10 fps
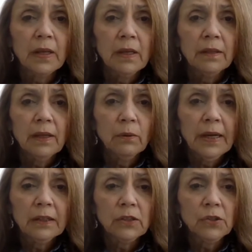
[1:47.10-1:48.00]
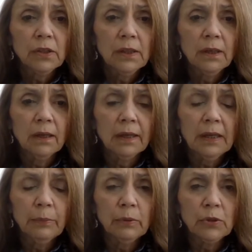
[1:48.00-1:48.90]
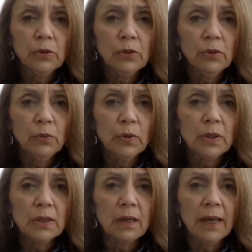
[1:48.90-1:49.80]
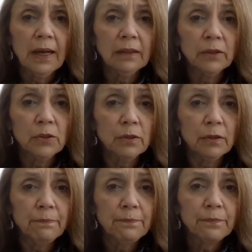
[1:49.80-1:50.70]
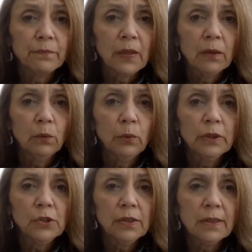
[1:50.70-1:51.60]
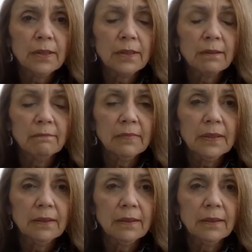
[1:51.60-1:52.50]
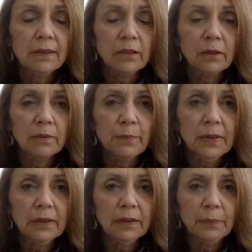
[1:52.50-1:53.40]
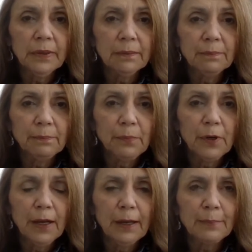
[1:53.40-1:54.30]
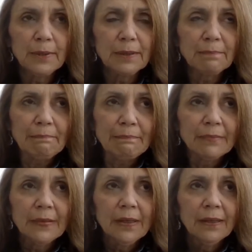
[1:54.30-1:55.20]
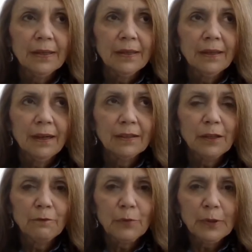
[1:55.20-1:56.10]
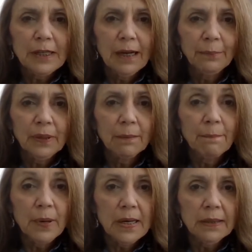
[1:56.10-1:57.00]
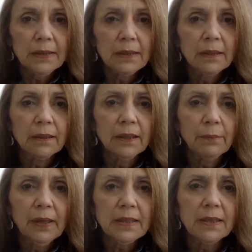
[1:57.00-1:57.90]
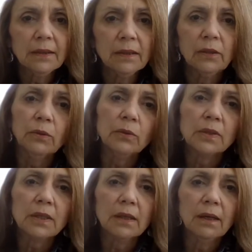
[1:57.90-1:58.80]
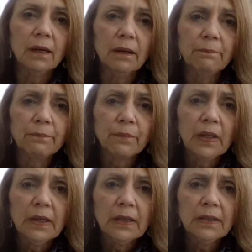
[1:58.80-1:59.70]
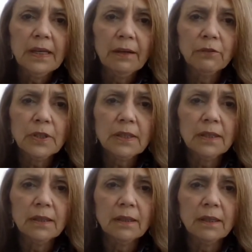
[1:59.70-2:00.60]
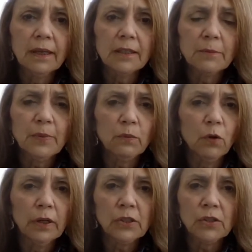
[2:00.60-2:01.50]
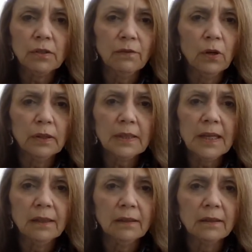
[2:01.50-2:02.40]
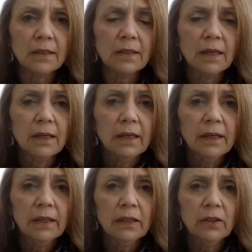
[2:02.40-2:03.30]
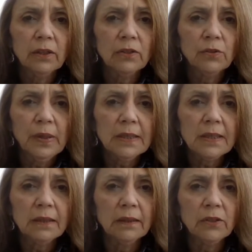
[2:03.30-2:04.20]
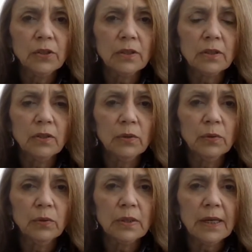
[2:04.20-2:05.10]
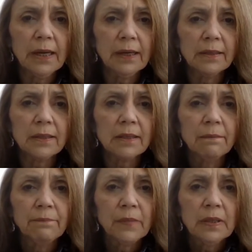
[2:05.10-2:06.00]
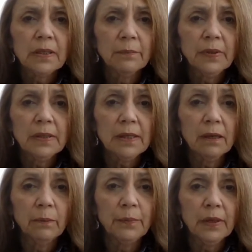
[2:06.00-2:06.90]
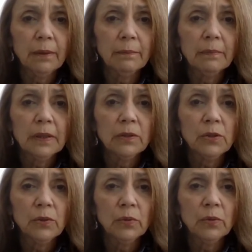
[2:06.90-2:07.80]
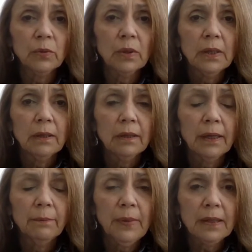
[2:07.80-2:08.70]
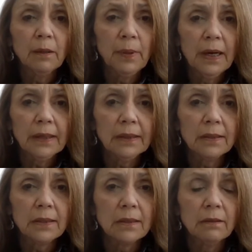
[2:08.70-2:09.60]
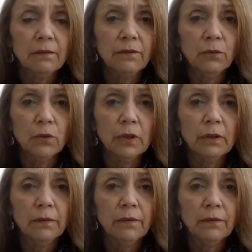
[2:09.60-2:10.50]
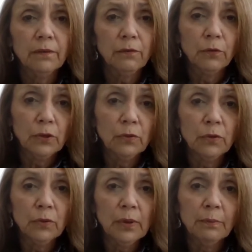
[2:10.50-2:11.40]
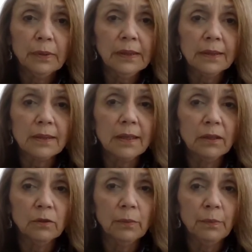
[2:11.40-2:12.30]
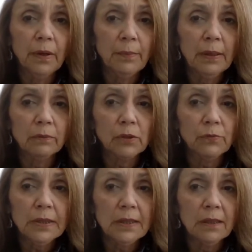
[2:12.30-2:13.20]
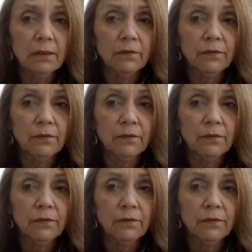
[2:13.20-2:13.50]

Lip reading: they were actually able to use alloderm, which is, this is going to be a little bit perhaps uncomfortable topic, but they basically use cadaver skin that's been washed of all cells and basically just used as something to help them to make the pockets for your new implants that you're about to receive.